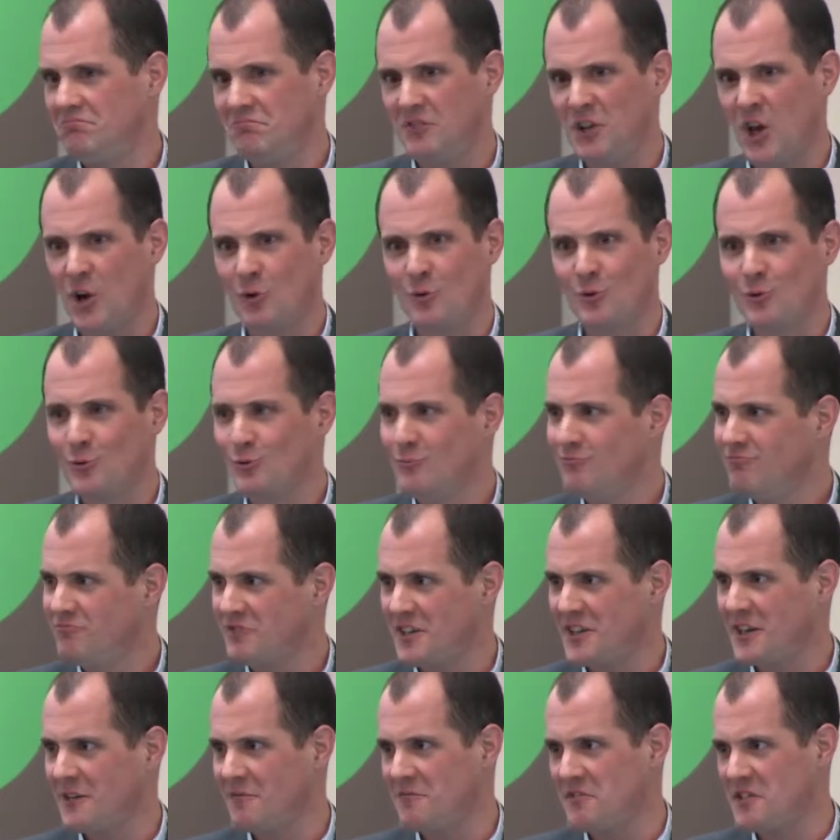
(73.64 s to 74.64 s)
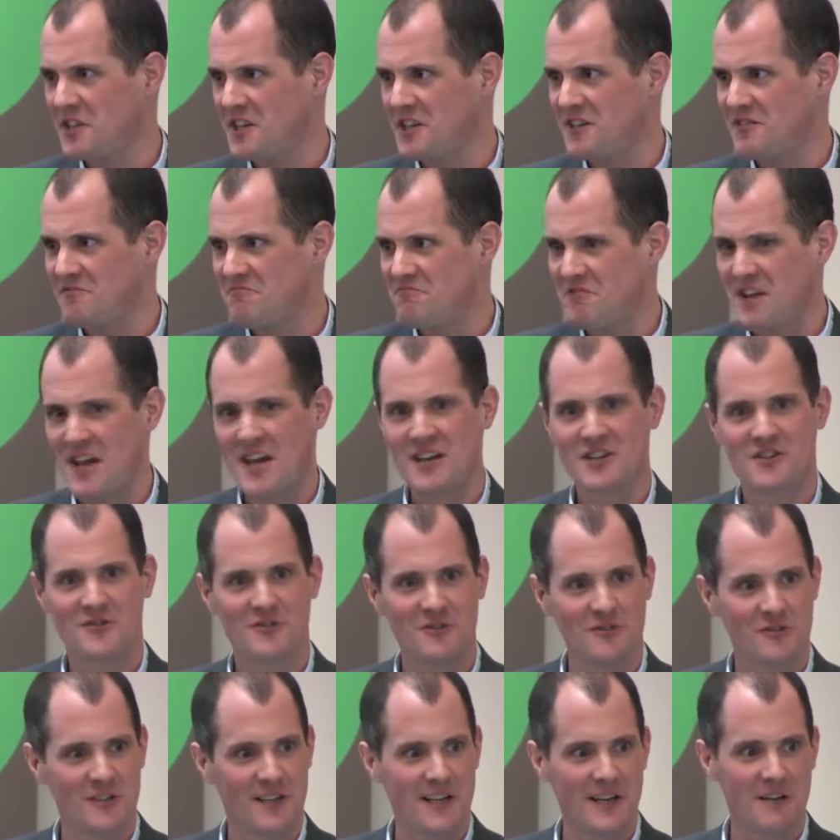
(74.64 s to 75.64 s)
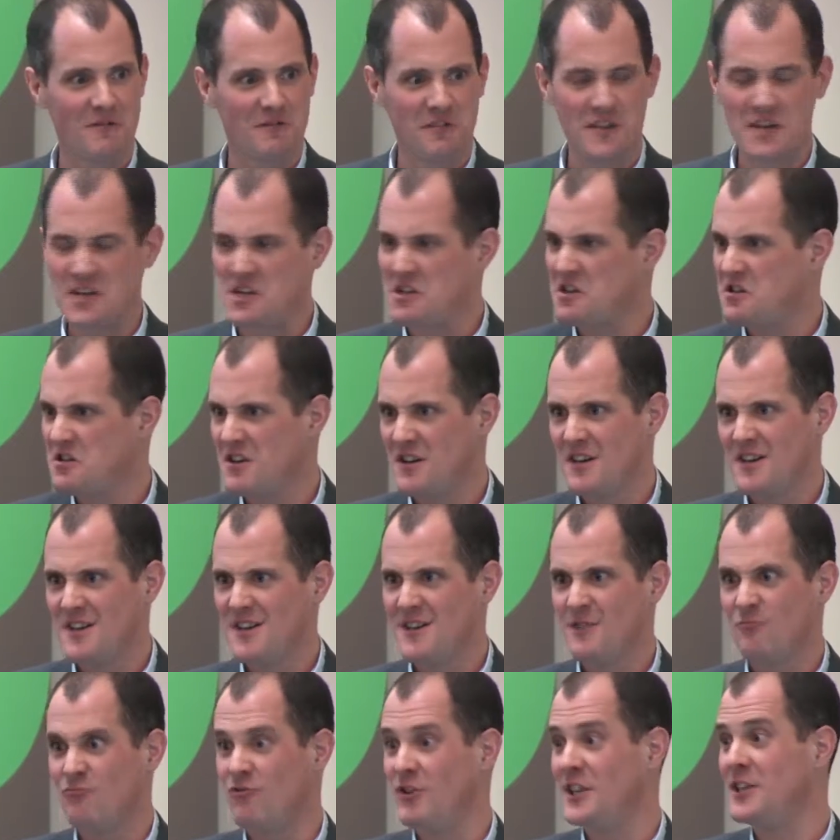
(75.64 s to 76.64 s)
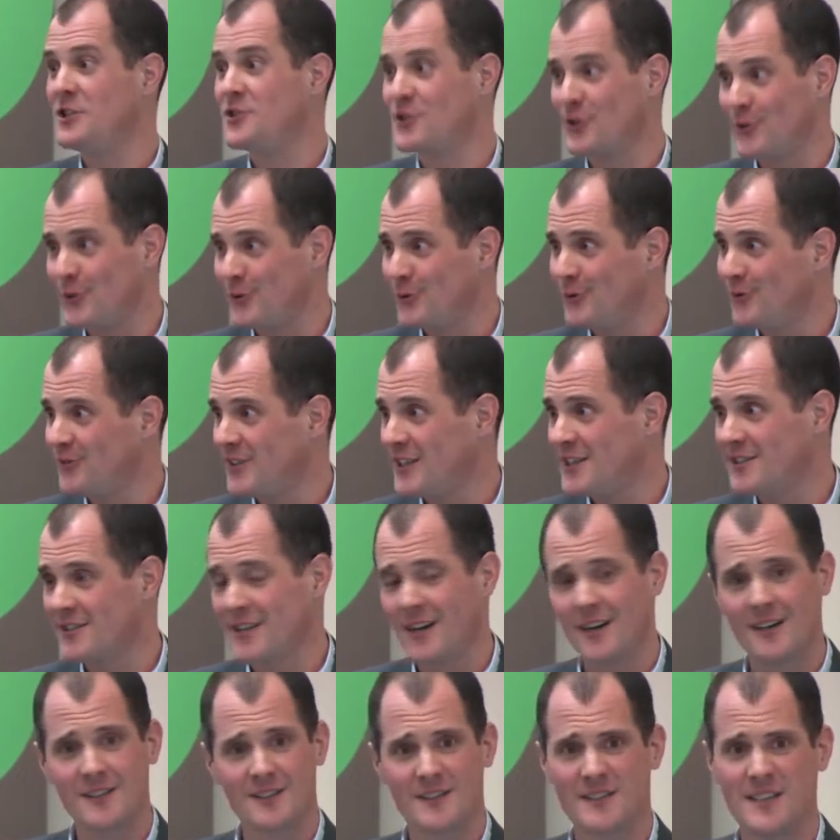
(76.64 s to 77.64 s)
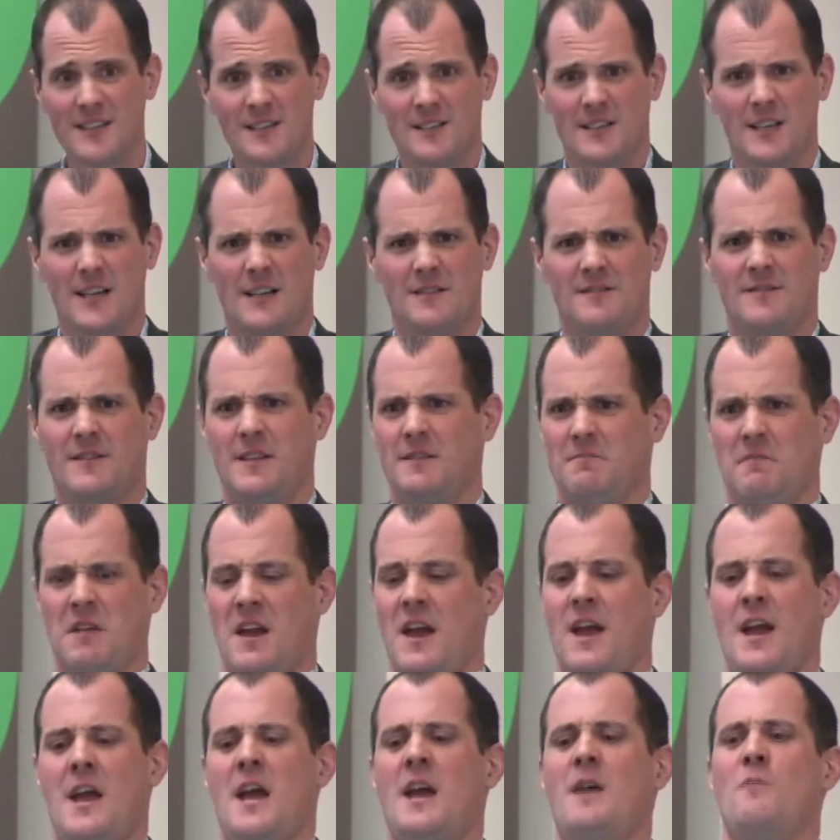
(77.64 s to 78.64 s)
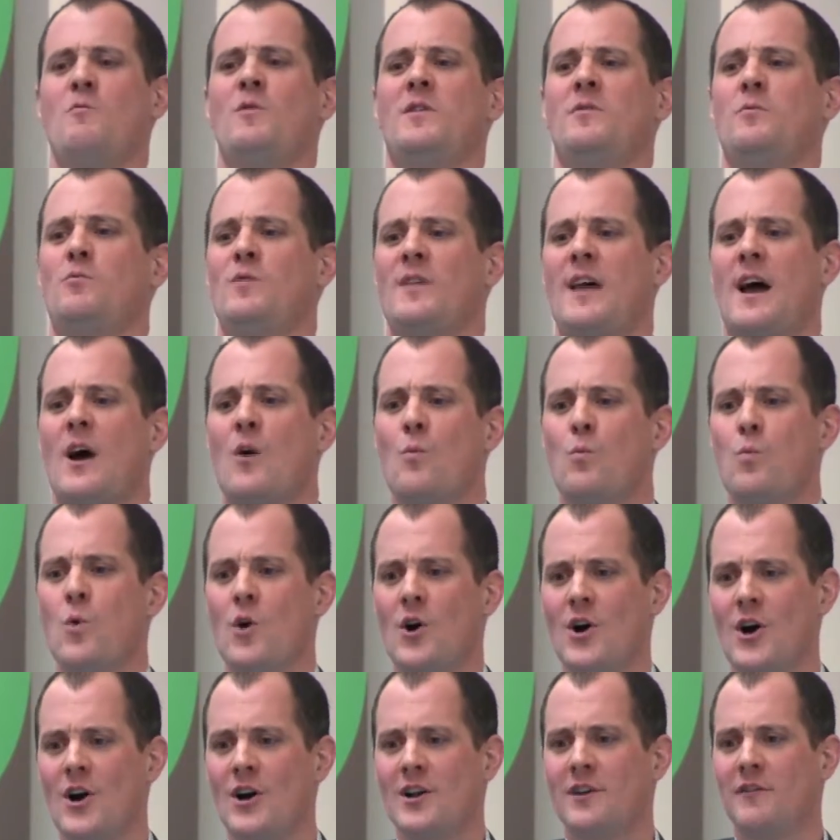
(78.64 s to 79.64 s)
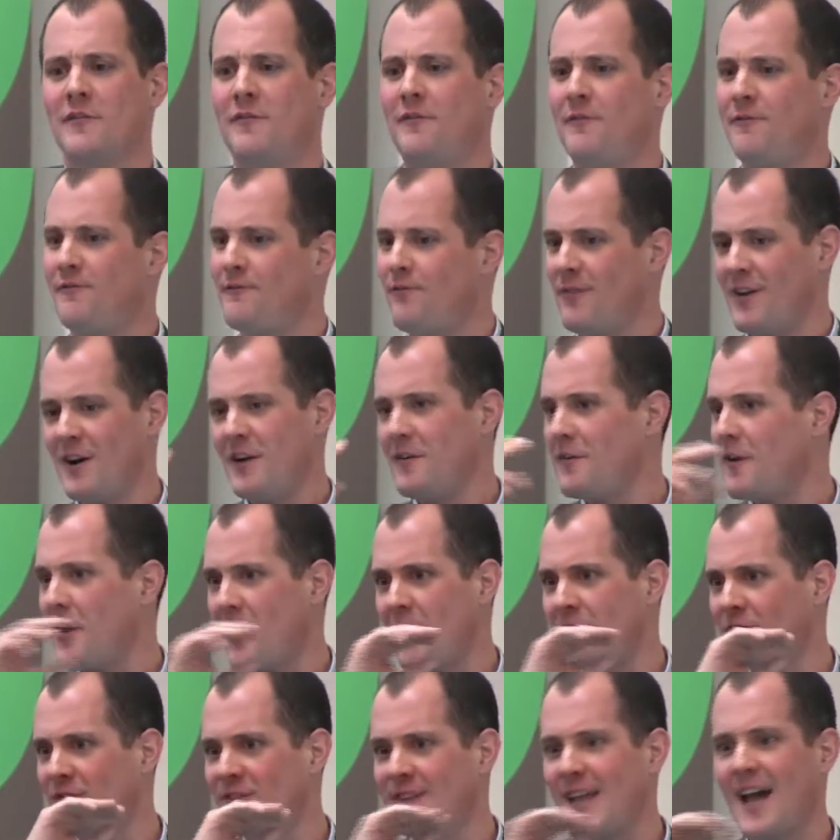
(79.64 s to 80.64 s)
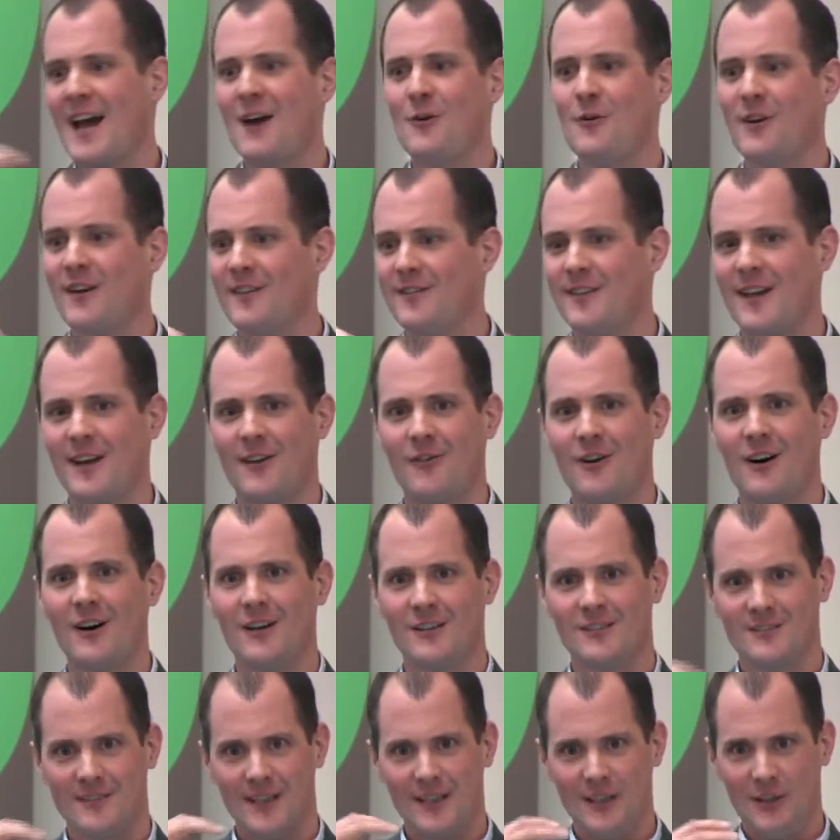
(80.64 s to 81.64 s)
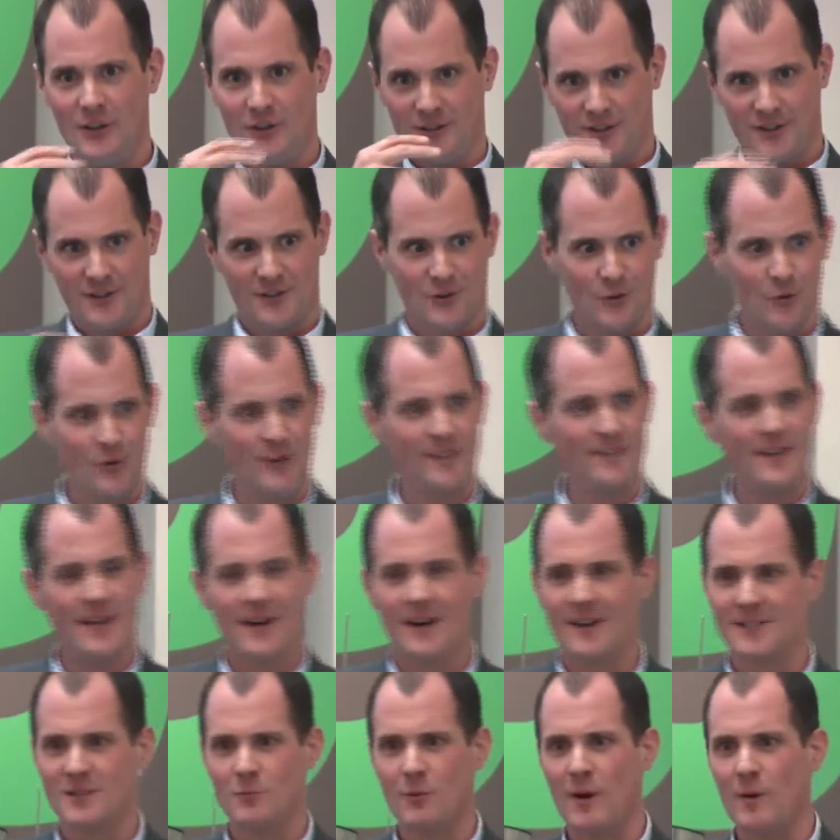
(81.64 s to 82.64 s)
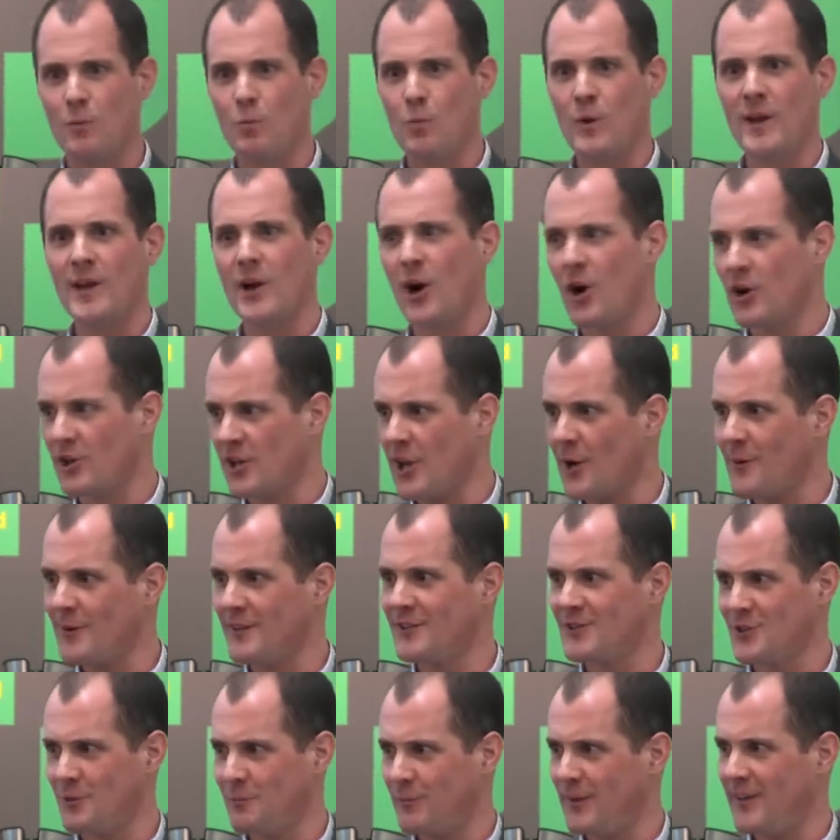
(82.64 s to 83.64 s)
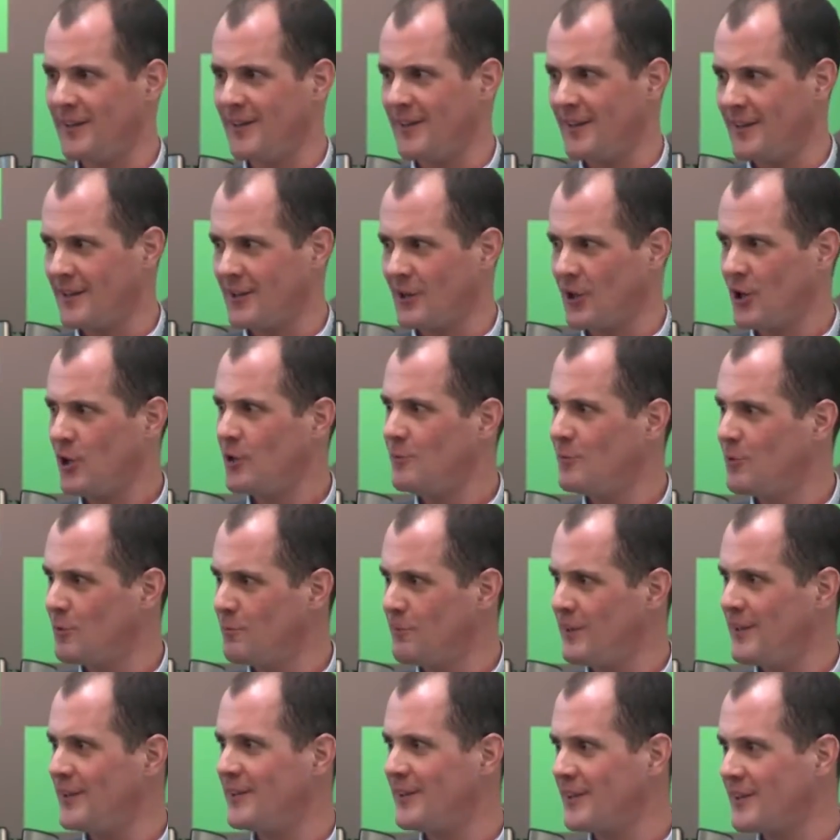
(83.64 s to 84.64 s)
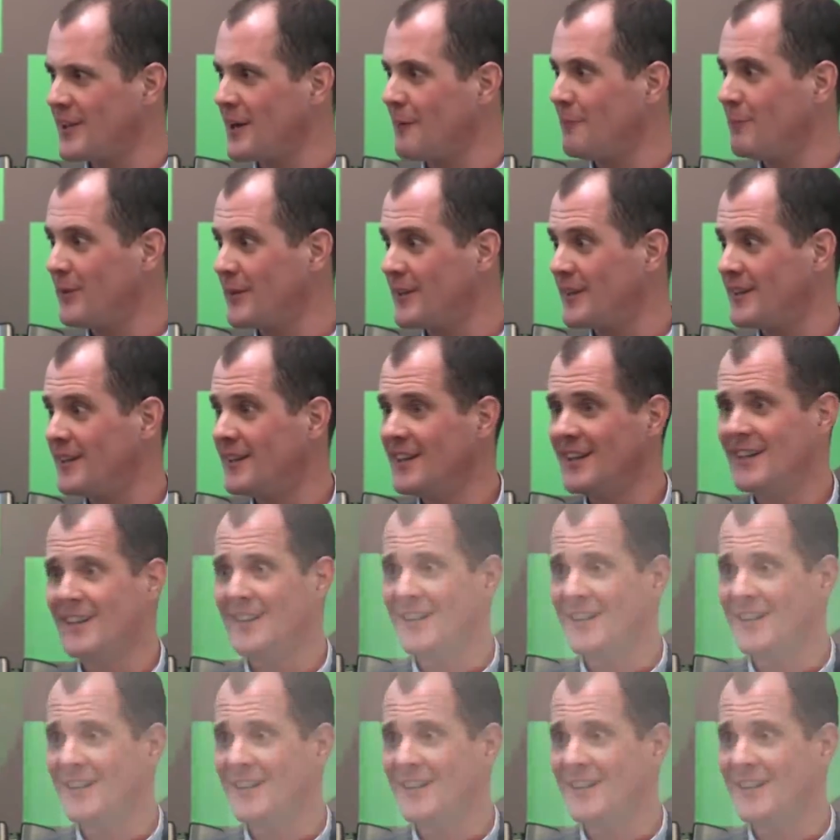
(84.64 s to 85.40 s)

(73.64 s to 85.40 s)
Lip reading: local. They don't think national. They don't think regional. These are guys that, without a word of doubt in their eyes, they looked us all in the eyes and went, "We are going to be a global media company."